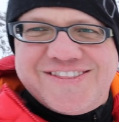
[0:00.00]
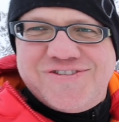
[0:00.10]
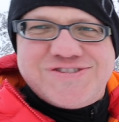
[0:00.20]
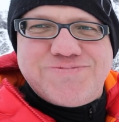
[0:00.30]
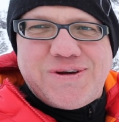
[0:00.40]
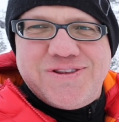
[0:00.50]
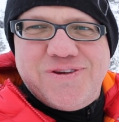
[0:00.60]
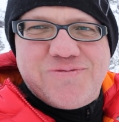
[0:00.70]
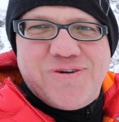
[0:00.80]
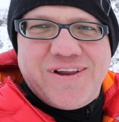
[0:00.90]
There is a model
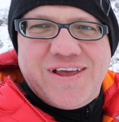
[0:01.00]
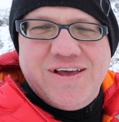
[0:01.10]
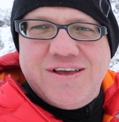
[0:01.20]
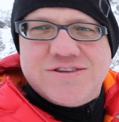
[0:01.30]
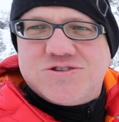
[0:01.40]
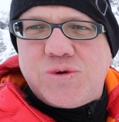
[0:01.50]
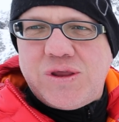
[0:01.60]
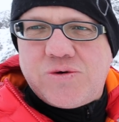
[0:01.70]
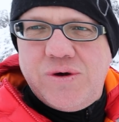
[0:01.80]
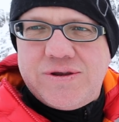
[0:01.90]
number on it,
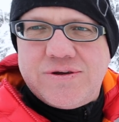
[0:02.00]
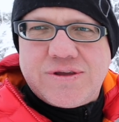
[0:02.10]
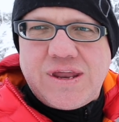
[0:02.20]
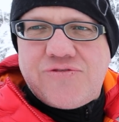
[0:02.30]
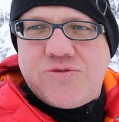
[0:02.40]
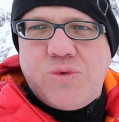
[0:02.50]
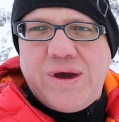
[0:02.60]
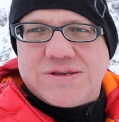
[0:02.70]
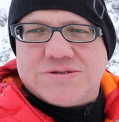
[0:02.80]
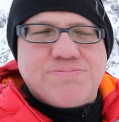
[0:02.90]
20 quid. Get it from
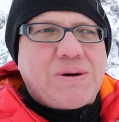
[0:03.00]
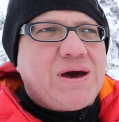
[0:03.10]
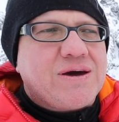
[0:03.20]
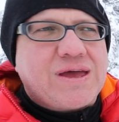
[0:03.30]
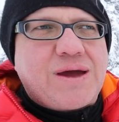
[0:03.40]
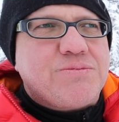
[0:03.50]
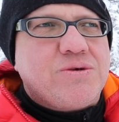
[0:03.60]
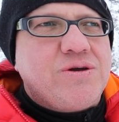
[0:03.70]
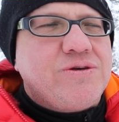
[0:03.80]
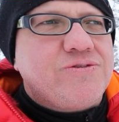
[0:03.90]
Wex, Park
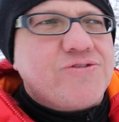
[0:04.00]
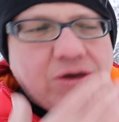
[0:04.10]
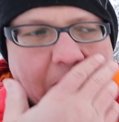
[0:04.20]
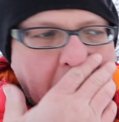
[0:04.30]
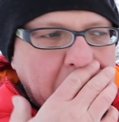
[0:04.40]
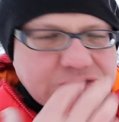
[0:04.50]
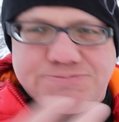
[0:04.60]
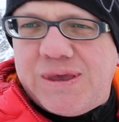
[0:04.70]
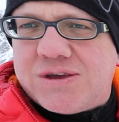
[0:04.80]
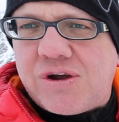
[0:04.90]
Cameras,
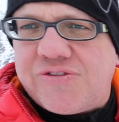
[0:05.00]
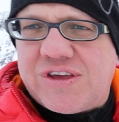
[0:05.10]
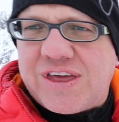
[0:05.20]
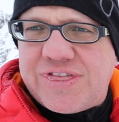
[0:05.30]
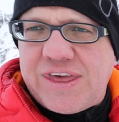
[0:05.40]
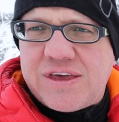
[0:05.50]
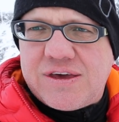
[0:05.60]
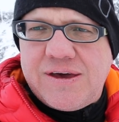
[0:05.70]
Speed Graphic, I think.